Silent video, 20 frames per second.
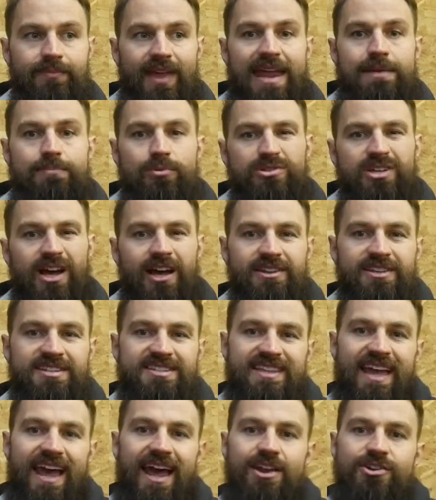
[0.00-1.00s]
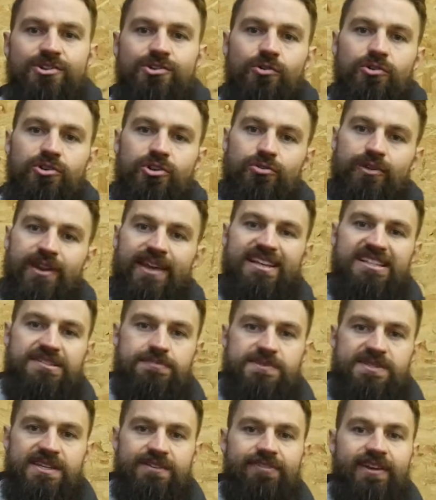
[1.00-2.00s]
able to understand your unique
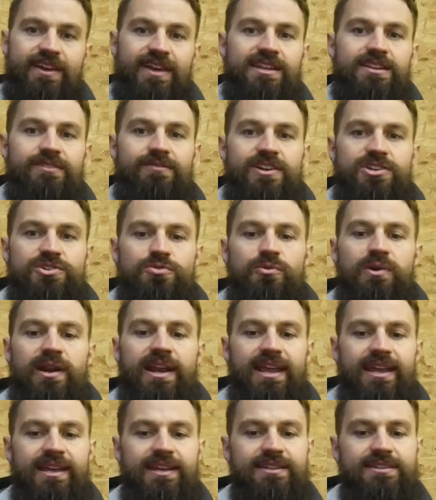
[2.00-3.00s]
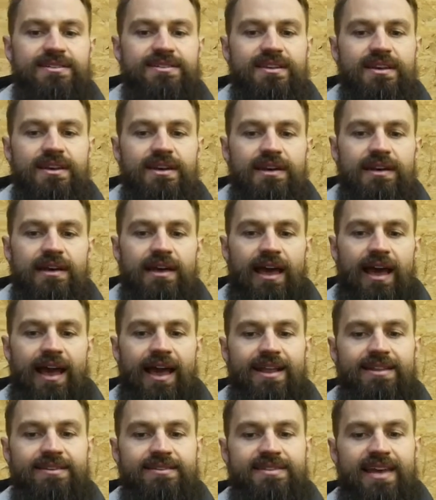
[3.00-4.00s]
specific individual needs
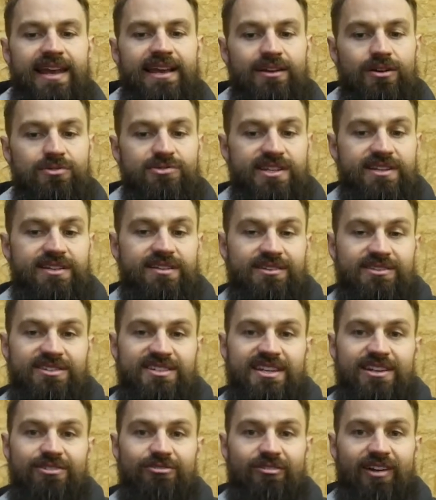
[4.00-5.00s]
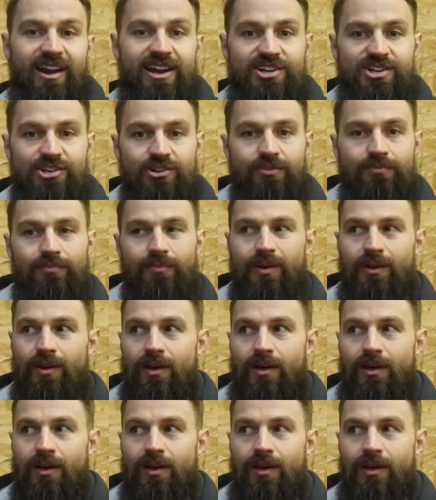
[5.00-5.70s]
and take those into consideration,